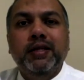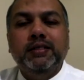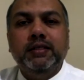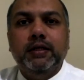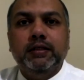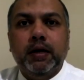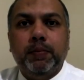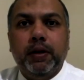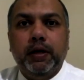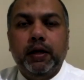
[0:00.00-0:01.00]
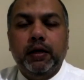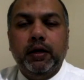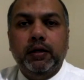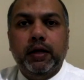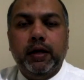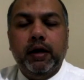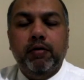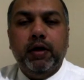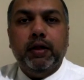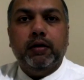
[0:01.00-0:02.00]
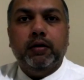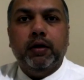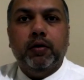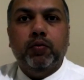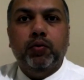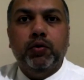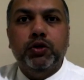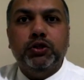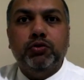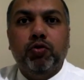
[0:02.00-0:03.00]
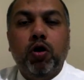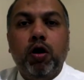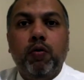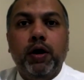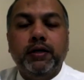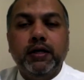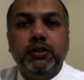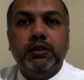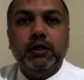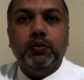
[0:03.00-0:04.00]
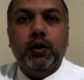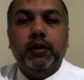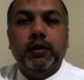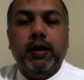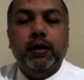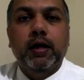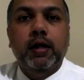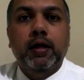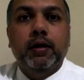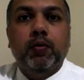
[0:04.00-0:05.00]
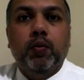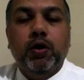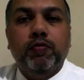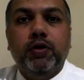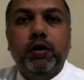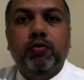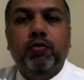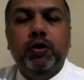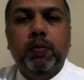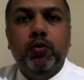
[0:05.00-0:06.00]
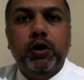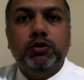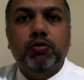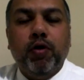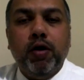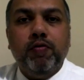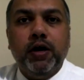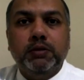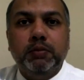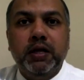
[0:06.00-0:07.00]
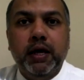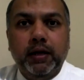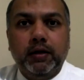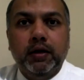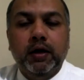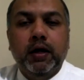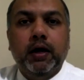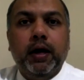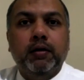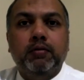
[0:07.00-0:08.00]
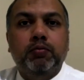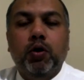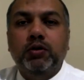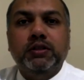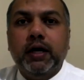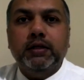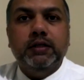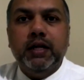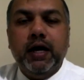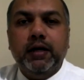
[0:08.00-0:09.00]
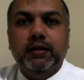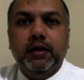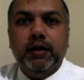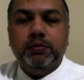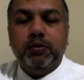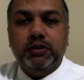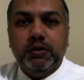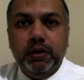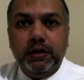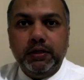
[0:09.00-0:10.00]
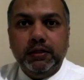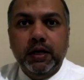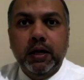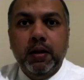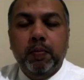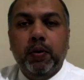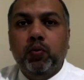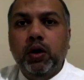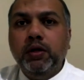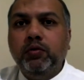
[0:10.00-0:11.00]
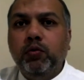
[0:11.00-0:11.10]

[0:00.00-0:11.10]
uh, incidents happening in, in that area that uh, we, which draw our attention as well that one of the WHO driver has been hit and both sides denied the responsibilities. But